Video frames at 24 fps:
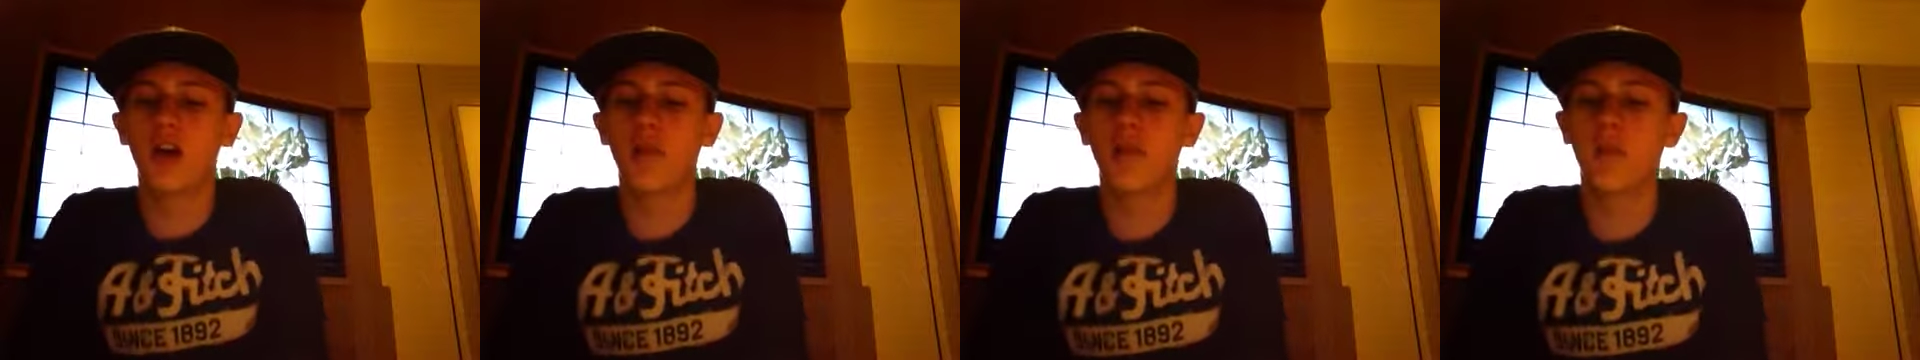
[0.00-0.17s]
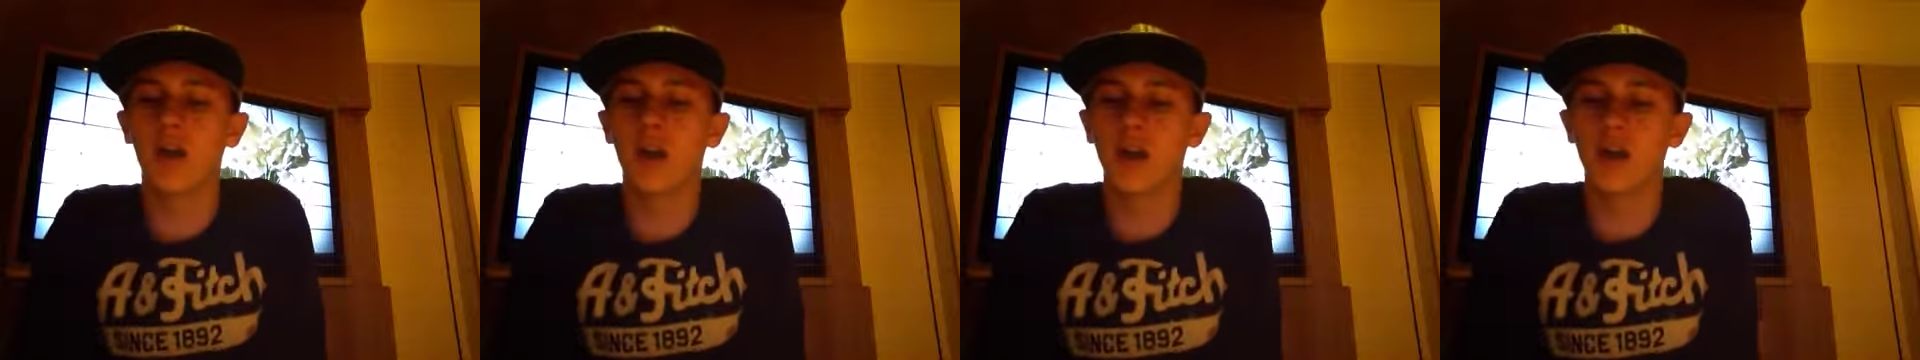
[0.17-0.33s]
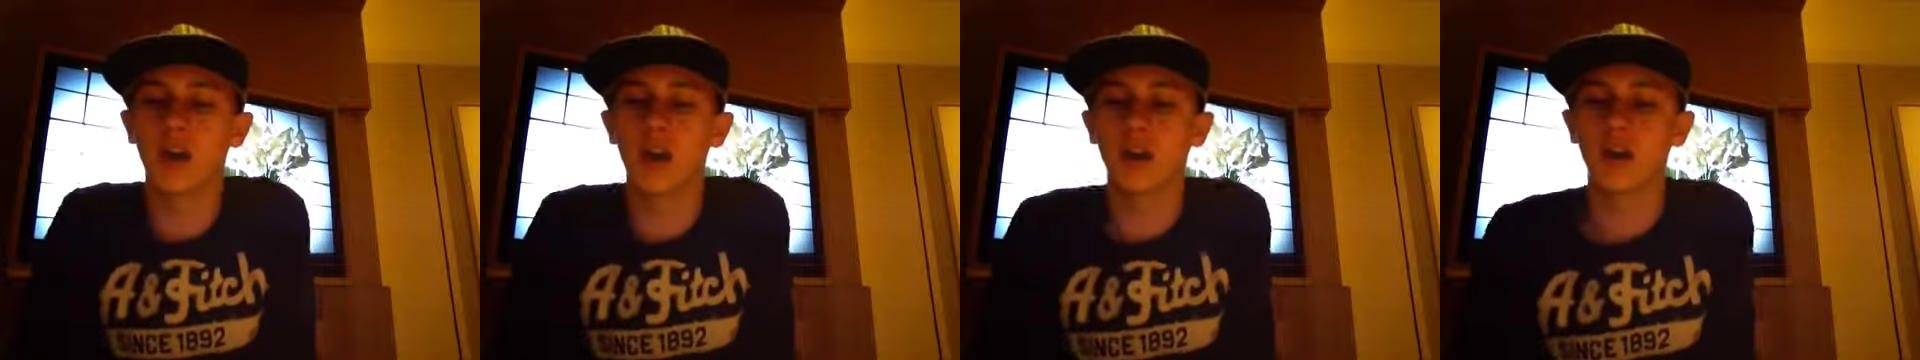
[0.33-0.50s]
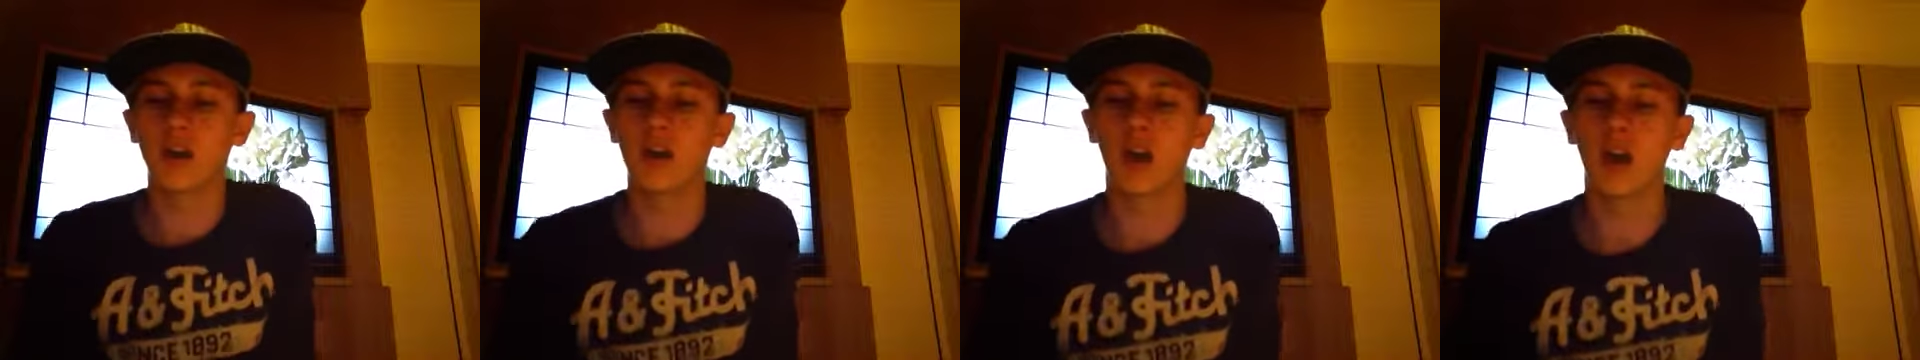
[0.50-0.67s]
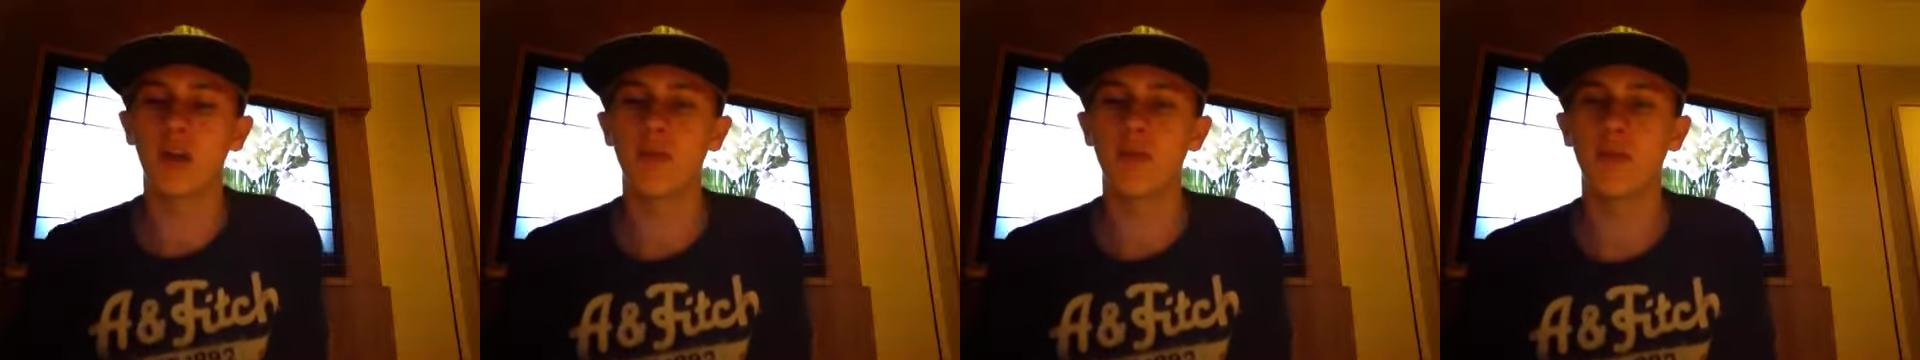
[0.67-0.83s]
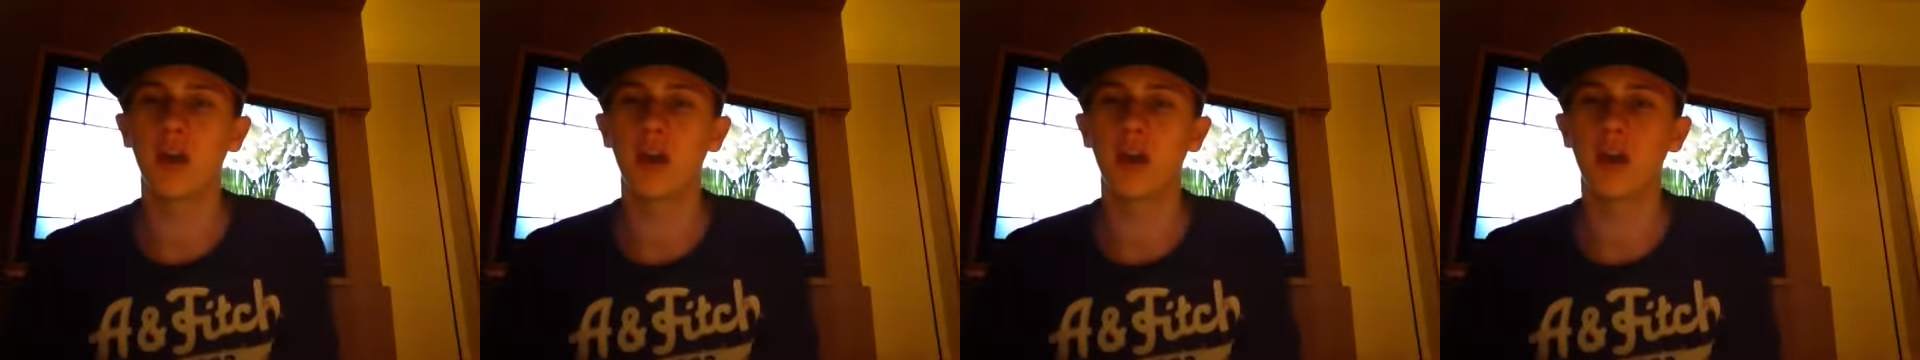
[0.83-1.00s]
my
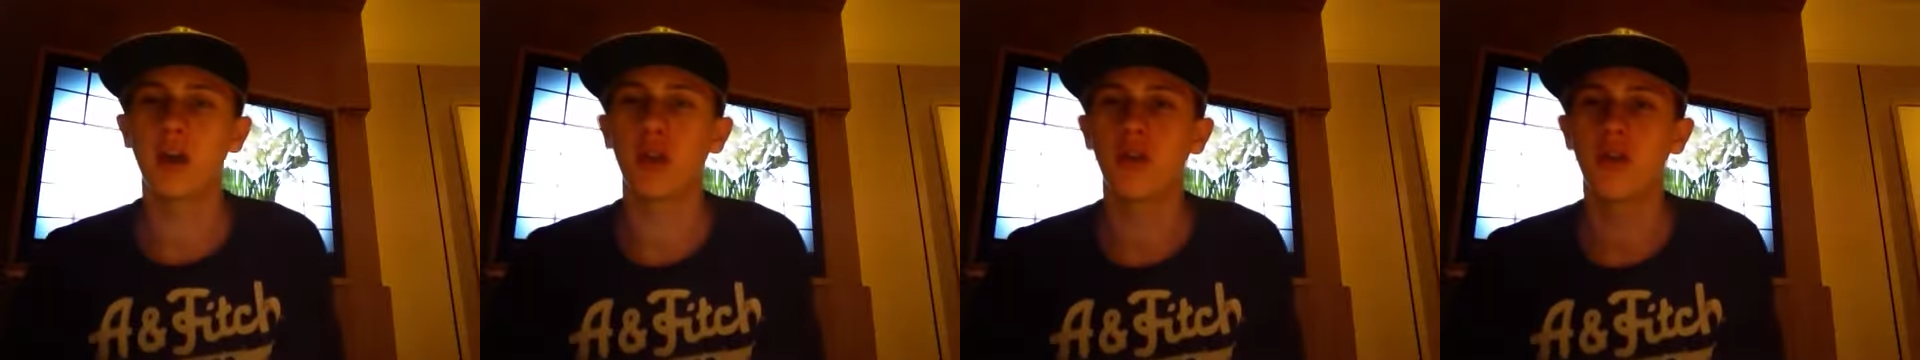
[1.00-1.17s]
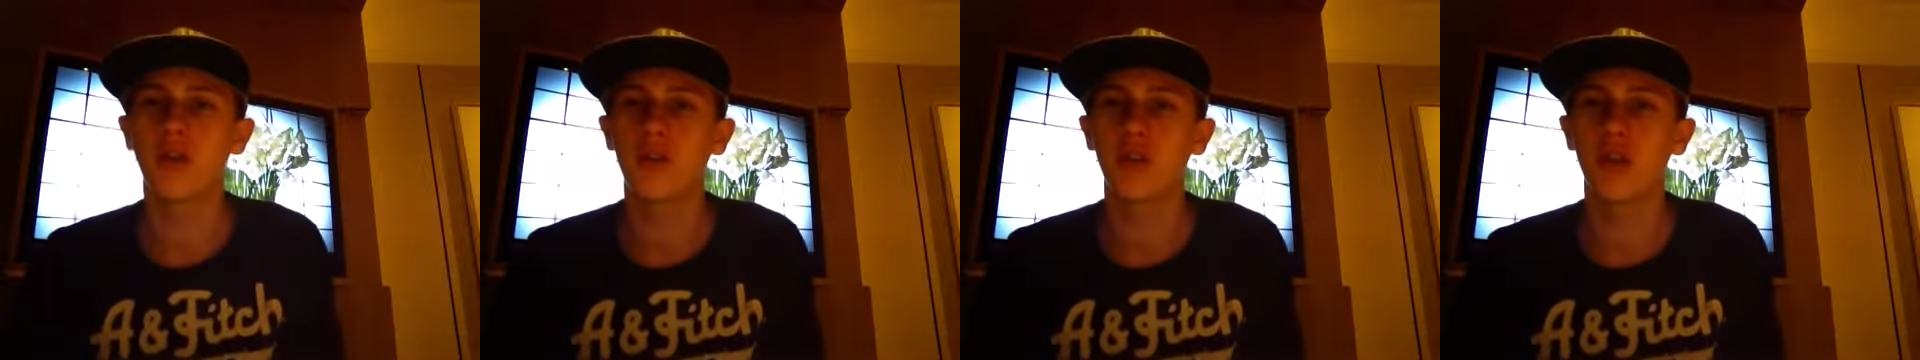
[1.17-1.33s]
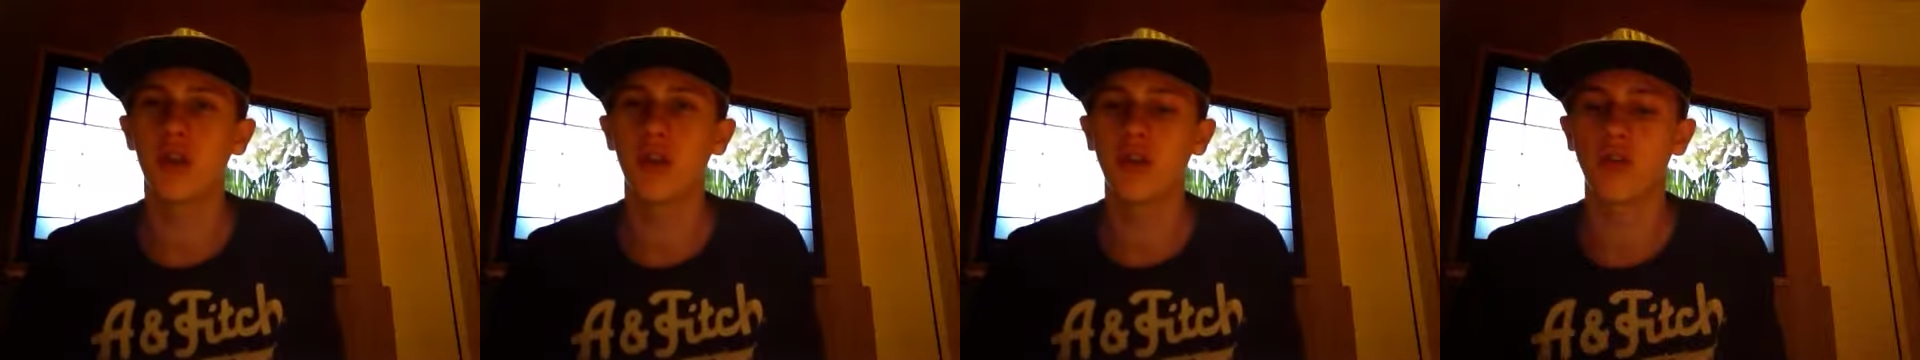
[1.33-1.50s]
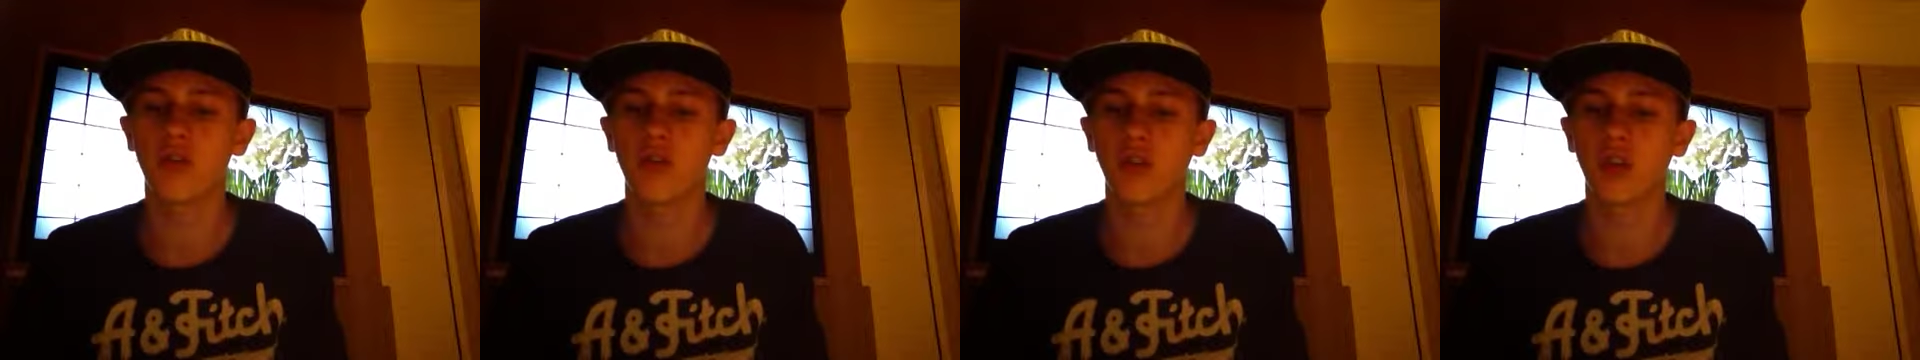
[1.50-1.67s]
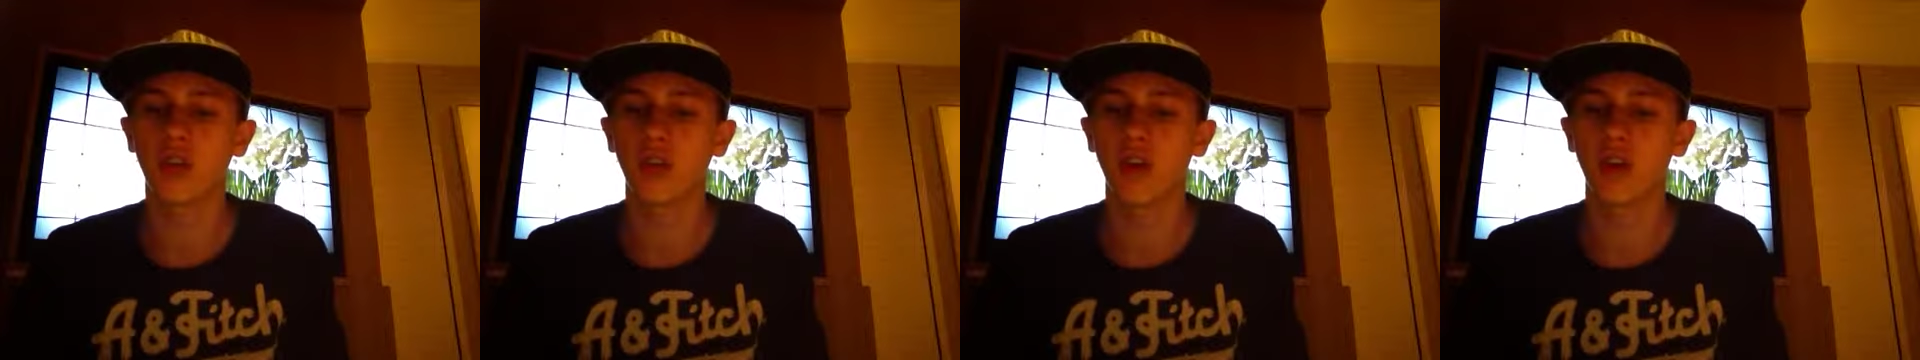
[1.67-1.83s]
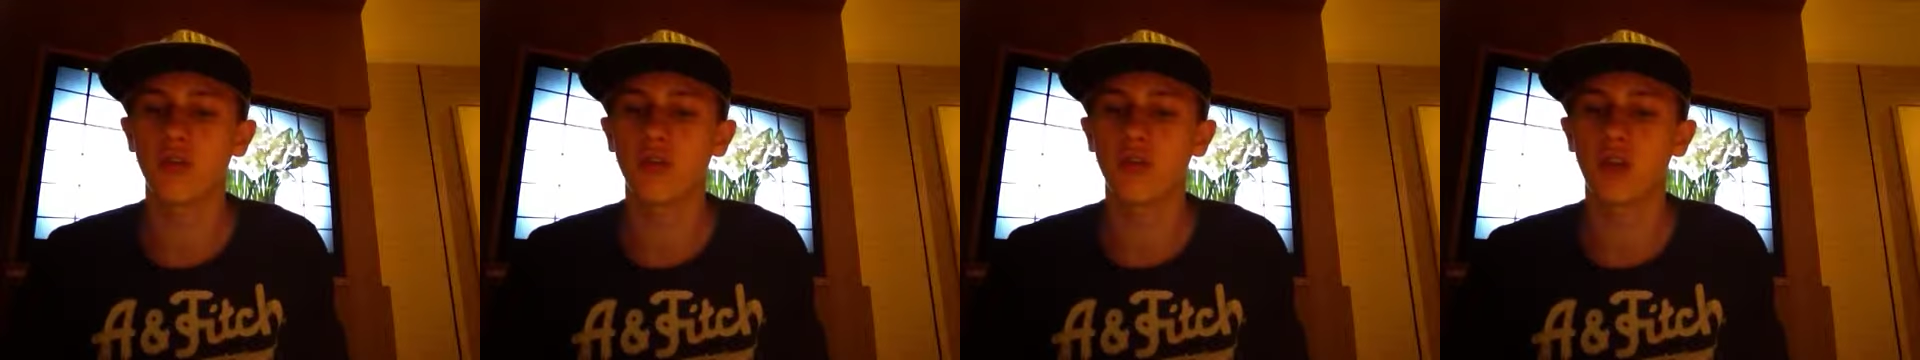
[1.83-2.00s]
I'm making a vlog
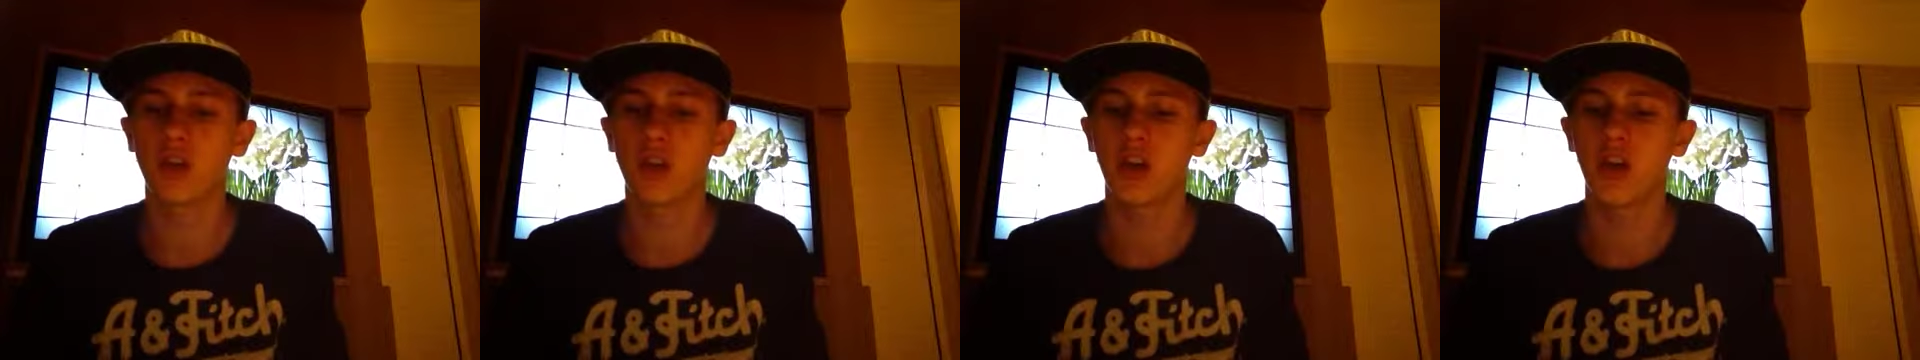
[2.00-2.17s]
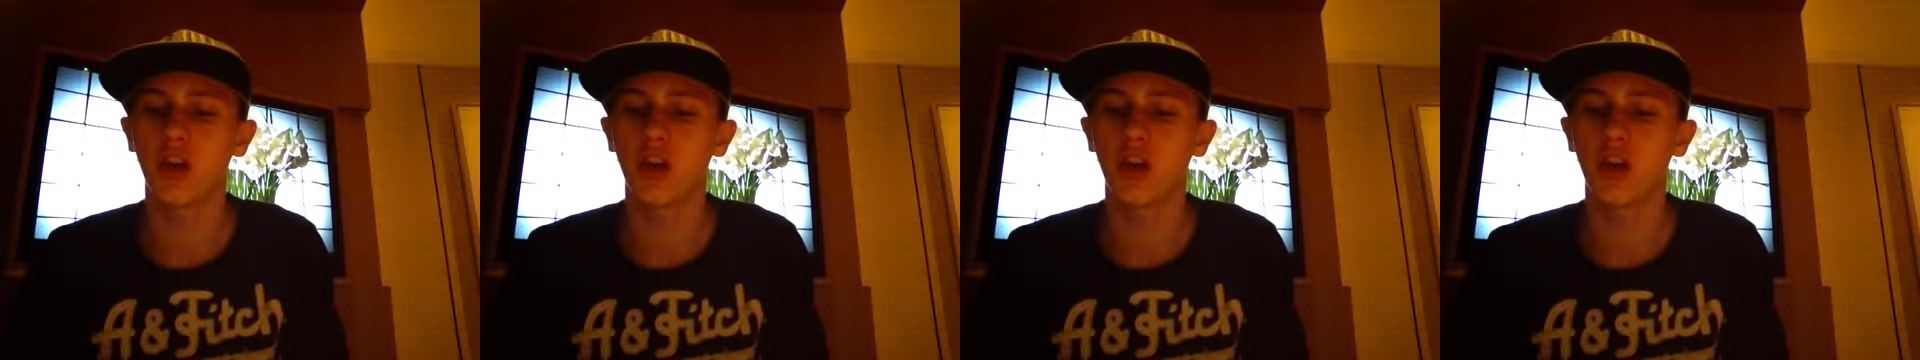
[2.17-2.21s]
video of